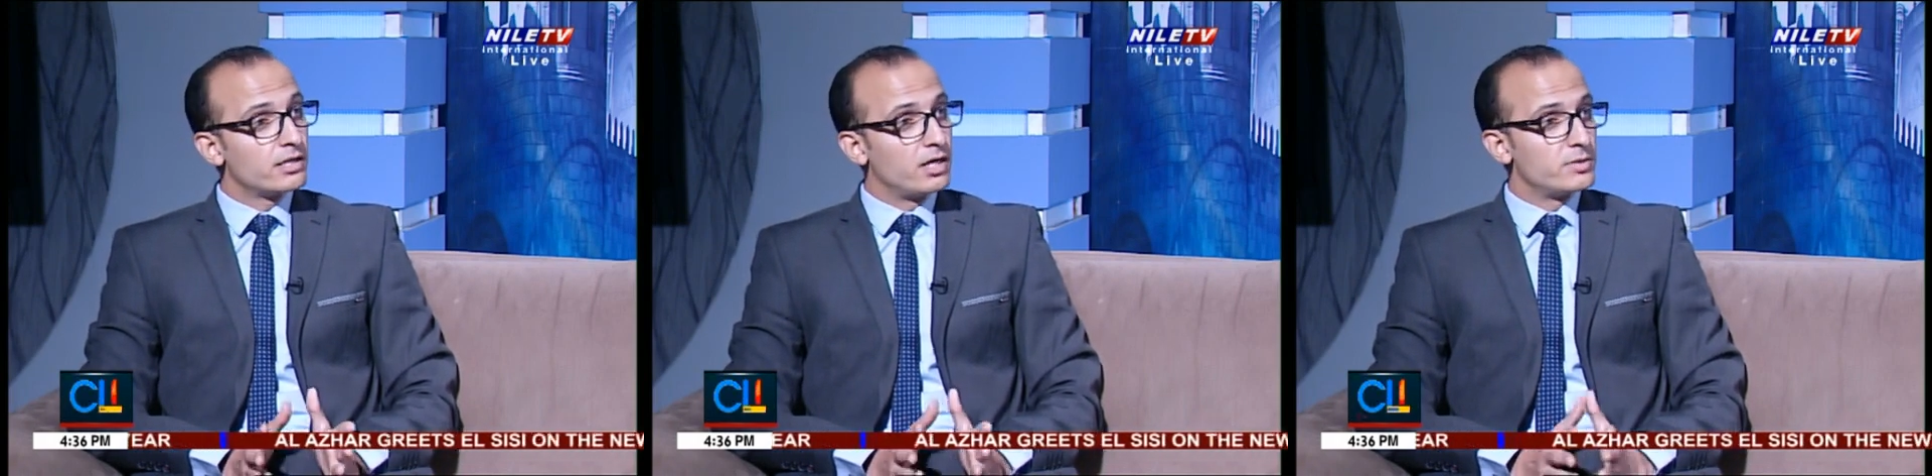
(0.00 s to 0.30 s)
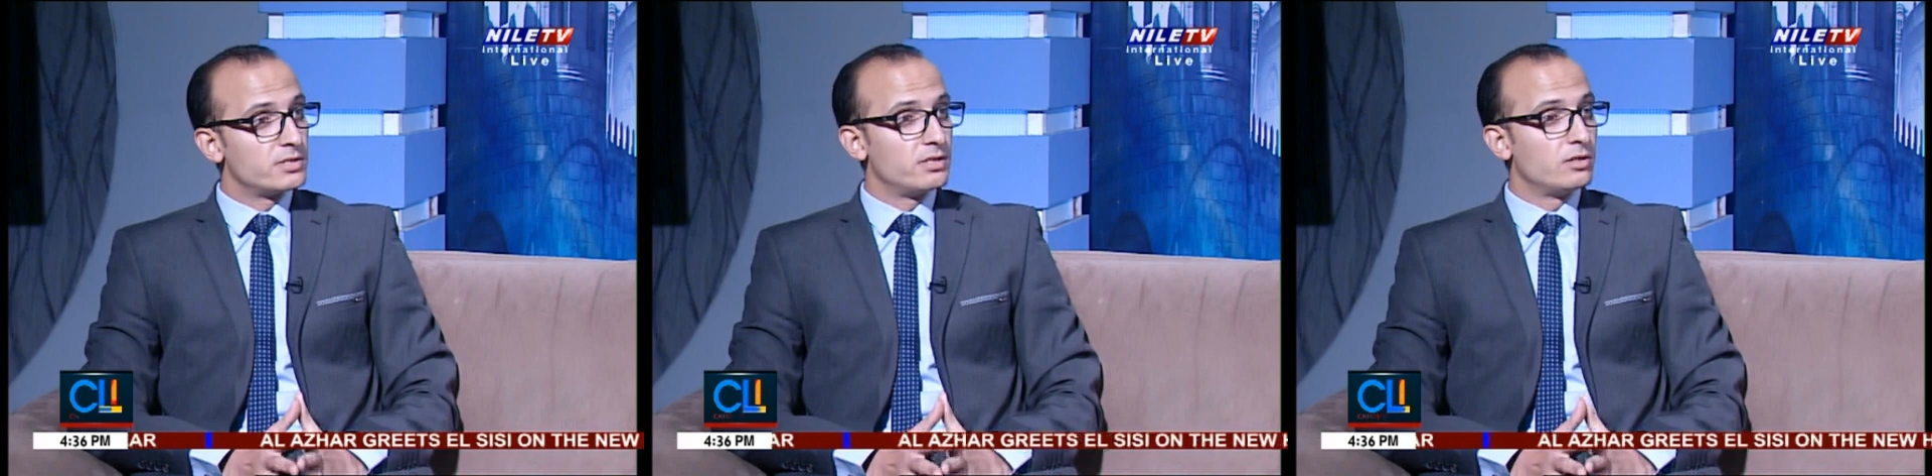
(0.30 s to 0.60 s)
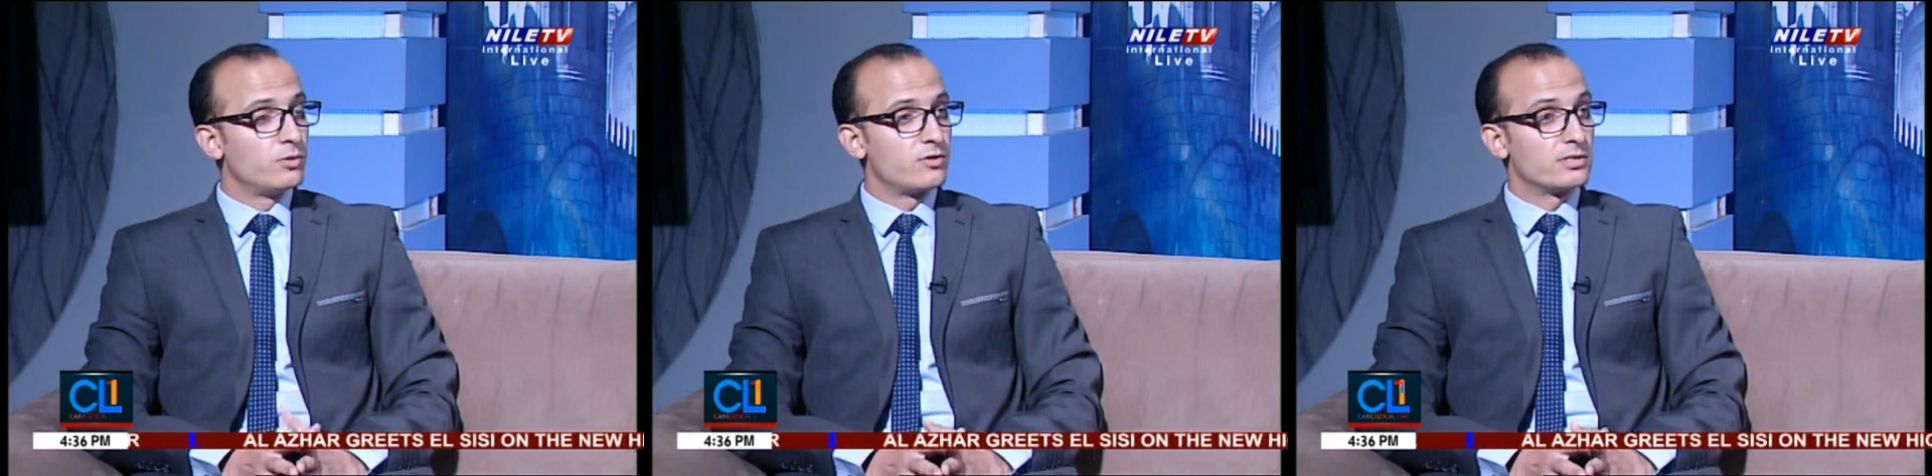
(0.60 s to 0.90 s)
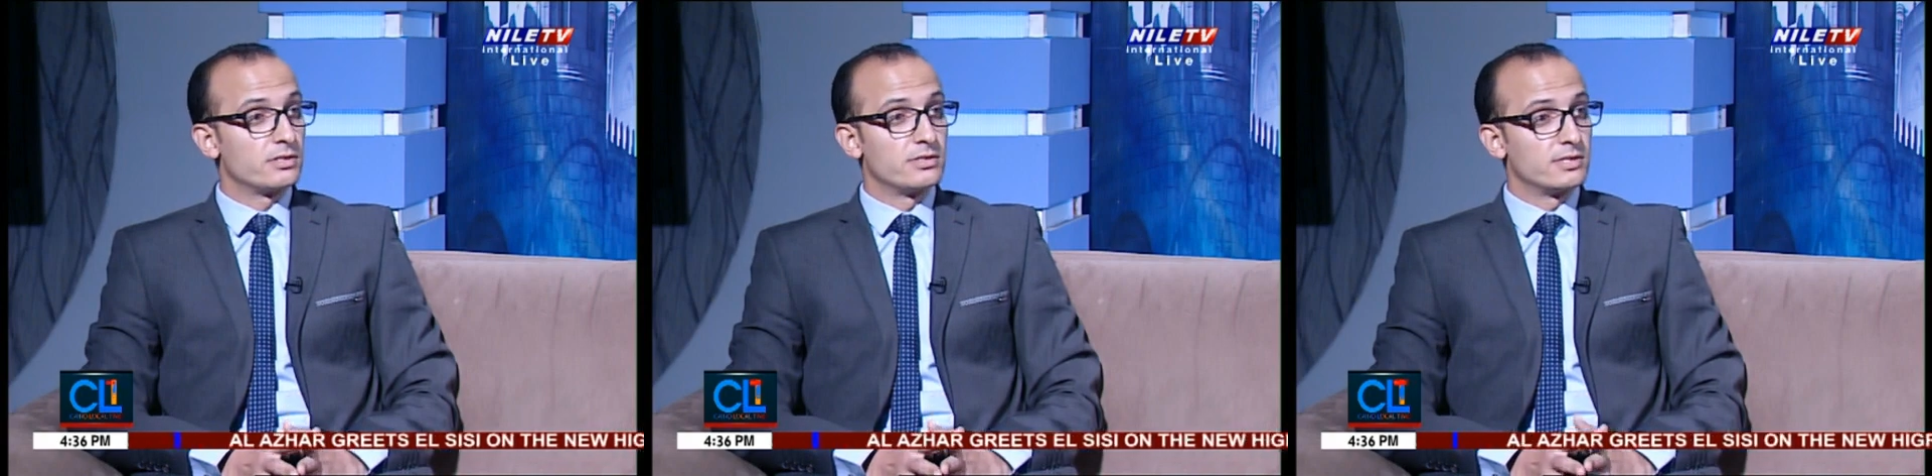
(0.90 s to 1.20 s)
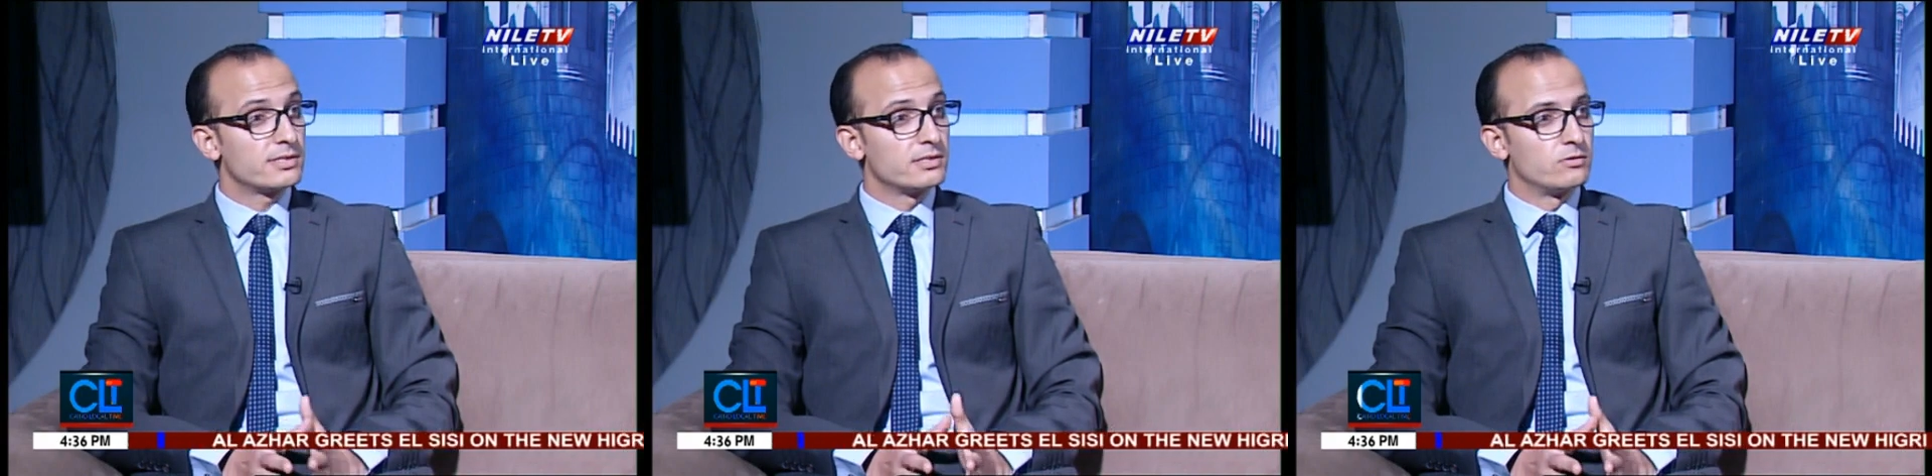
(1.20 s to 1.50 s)
committee which is
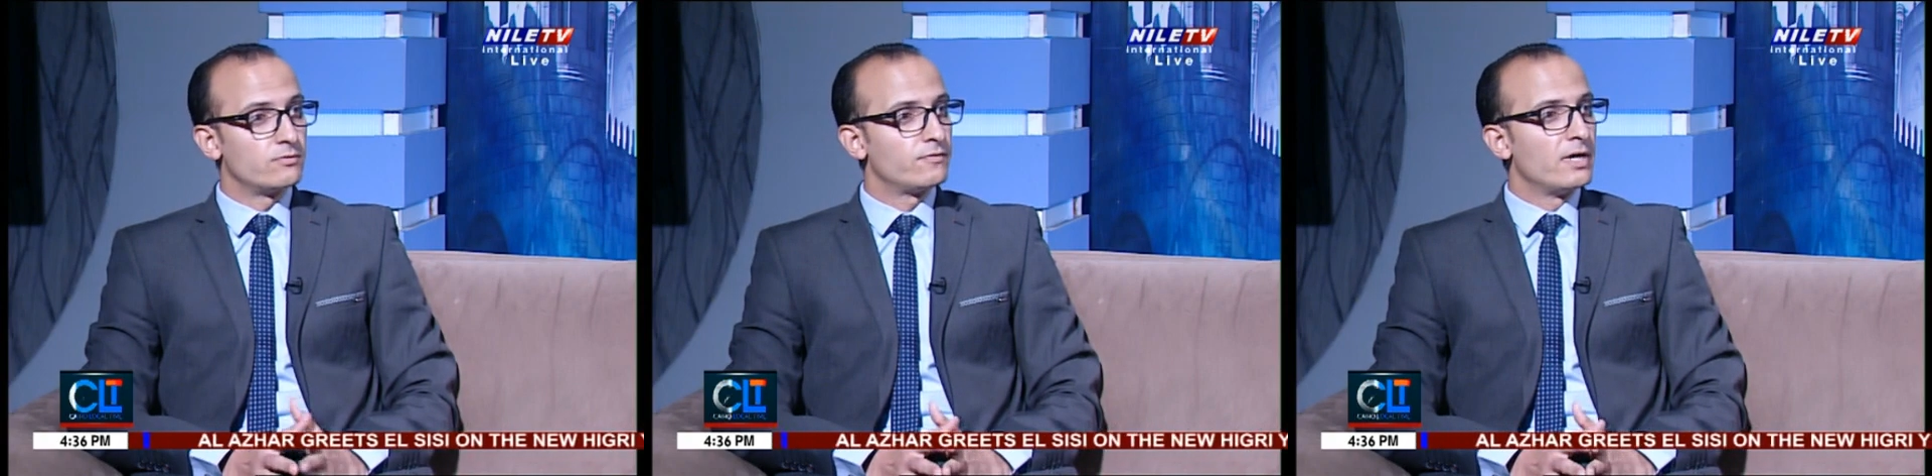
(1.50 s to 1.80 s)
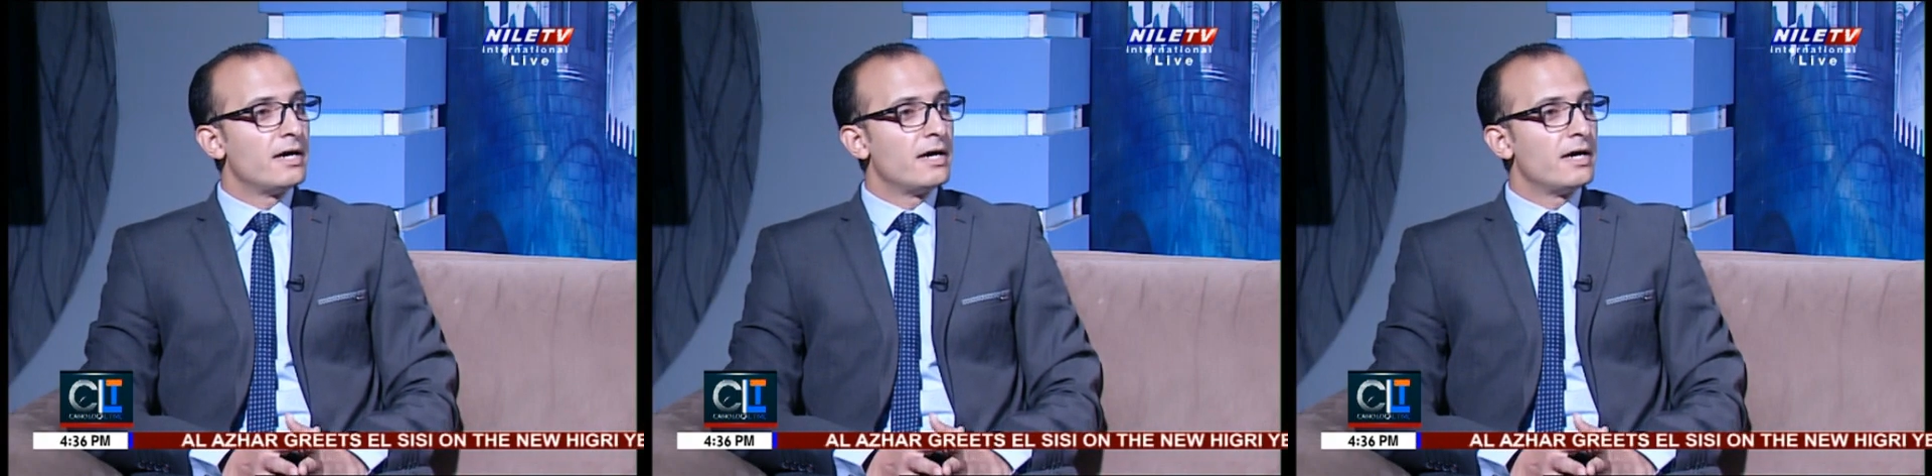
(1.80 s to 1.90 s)
consisted of